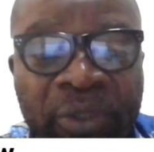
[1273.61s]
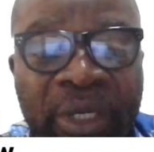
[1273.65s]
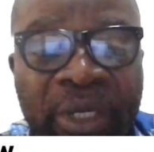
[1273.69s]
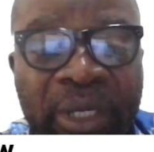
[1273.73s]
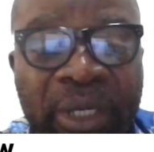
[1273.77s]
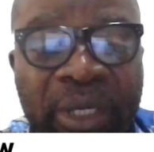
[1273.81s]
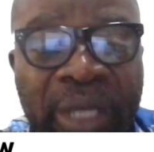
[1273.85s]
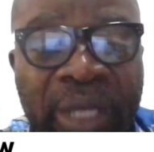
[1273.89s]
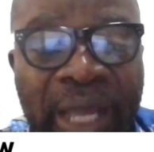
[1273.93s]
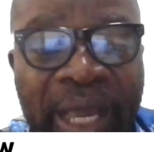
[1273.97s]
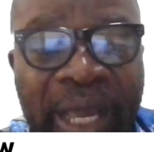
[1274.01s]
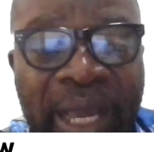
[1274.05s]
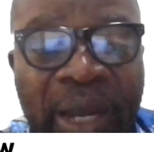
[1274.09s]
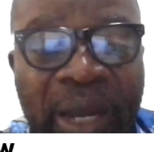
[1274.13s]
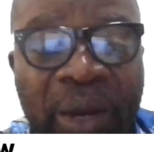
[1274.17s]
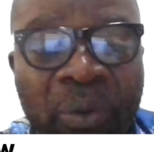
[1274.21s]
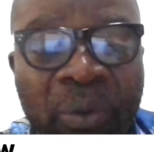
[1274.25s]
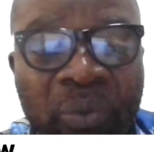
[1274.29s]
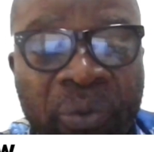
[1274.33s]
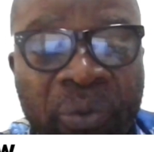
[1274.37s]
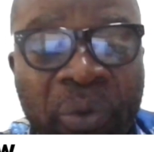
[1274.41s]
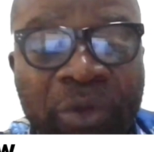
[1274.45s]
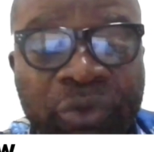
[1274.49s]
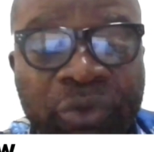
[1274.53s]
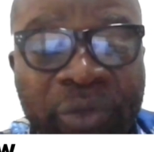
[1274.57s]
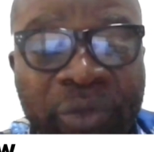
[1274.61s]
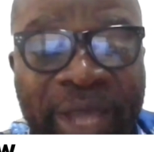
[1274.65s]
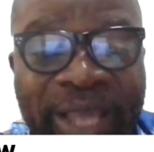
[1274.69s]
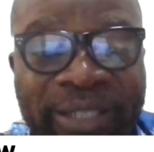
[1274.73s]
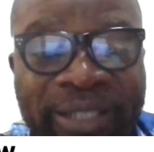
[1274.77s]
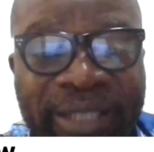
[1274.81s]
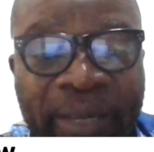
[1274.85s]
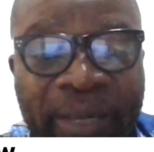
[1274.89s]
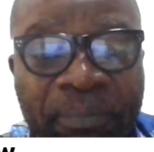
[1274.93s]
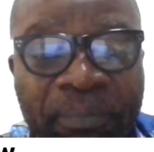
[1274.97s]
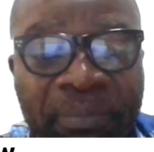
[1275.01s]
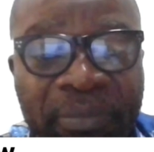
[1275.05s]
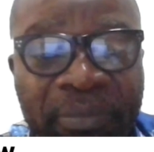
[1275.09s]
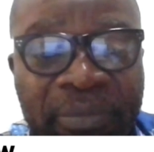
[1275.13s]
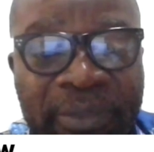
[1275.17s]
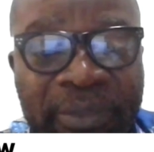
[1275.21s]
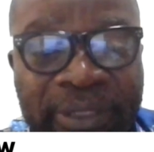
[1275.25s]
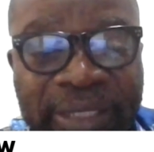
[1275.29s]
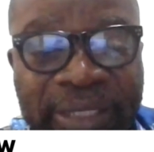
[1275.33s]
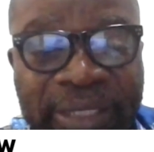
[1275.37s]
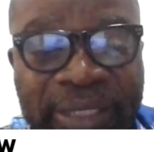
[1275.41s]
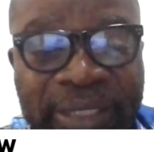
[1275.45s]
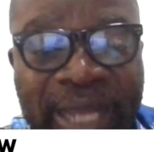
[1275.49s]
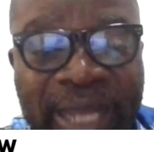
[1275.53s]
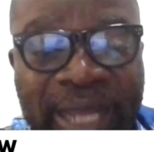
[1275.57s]
Uh, we want to urge them
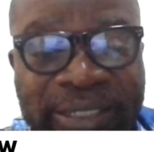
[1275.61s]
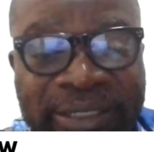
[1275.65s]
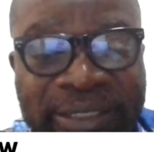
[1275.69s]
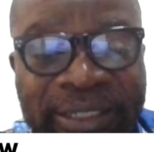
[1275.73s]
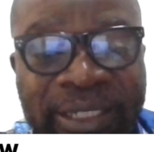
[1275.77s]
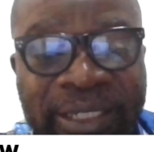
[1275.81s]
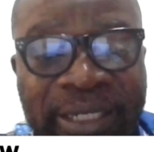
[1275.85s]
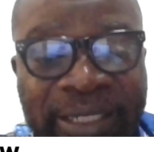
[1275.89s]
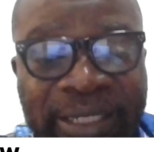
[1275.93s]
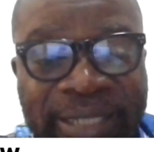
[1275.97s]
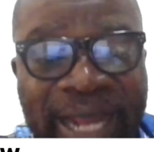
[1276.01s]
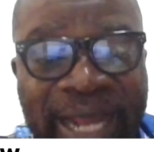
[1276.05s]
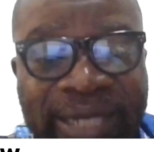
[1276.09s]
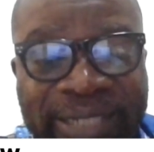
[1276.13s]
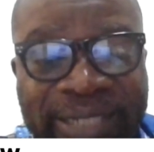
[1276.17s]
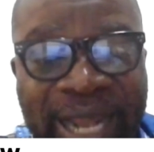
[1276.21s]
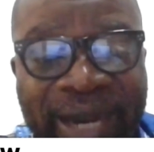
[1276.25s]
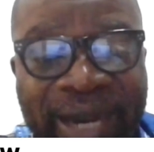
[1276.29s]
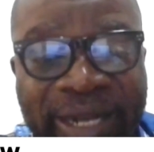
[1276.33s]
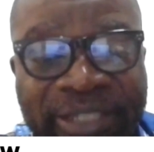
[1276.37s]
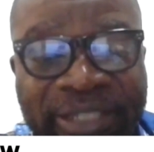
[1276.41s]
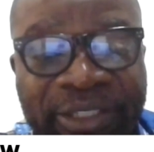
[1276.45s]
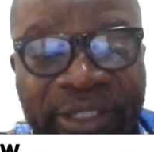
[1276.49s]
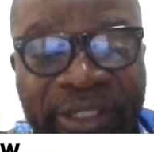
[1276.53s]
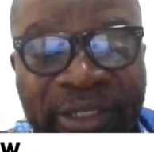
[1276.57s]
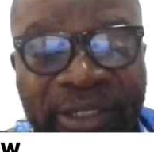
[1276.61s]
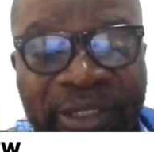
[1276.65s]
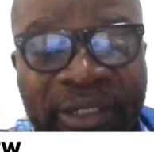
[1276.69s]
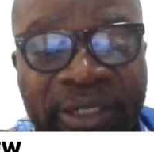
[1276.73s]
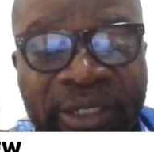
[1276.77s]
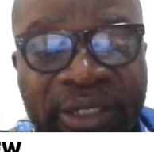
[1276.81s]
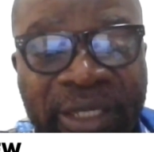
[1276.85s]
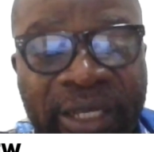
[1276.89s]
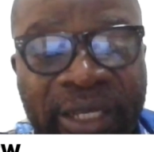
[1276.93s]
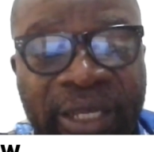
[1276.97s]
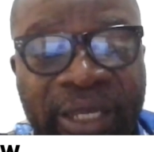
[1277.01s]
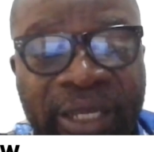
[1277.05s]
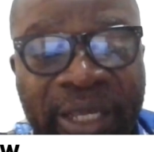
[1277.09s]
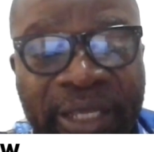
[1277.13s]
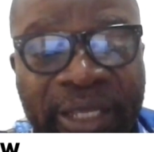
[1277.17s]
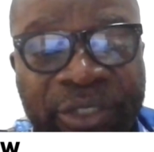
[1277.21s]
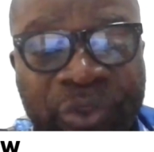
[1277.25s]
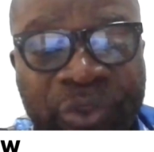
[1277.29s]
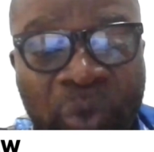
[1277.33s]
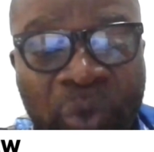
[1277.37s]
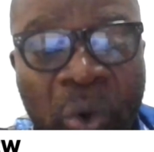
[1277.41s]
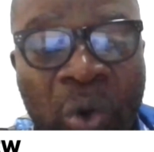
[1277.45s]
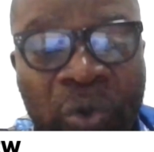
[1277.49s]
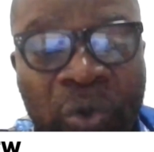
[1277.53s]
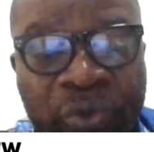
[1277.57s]
that that direction is
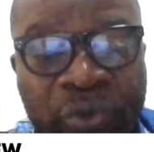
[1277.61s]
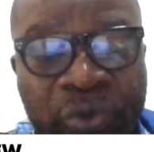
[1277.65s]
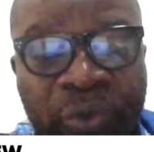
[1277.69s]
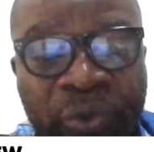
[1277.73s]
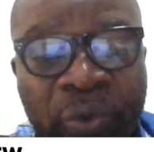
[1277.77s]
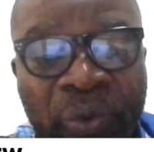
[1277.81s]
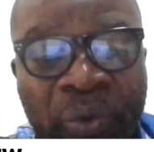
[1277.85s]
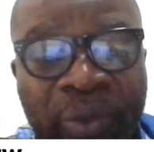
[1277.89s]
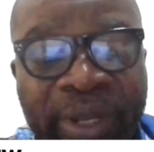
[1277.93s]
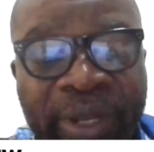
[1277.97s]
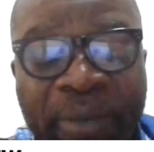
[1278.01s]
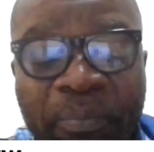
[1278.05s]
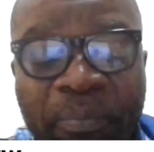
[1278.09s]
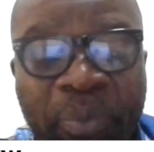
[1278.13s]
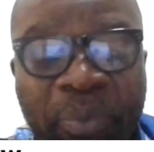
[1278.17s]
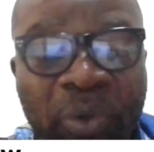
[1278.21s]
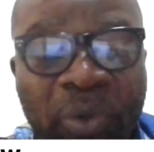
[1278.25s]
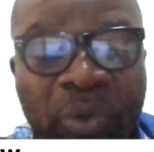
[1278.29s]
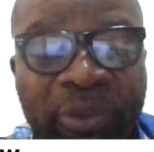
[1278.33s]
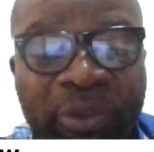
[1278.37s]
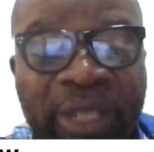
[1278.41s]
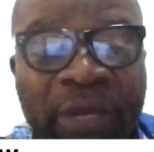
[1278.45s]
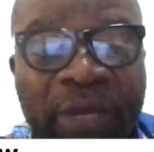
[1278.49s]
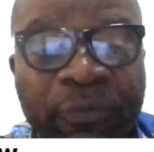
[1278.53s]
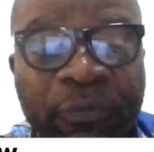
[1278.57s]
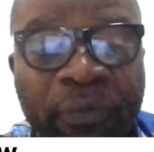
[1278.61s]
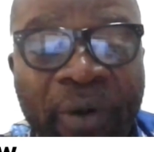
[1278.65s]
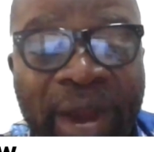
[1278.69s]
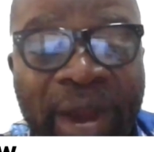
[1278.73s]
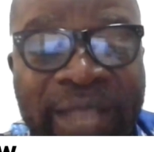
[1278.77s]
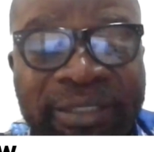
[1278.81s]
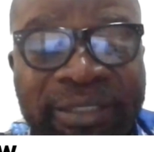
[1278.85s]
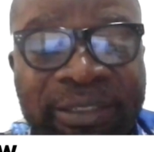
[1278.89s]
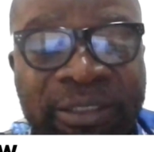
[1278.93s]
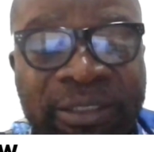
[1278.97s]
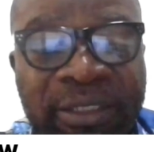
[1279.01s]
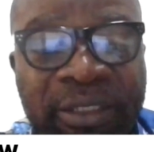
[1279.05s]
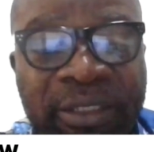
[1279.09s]
also important for us.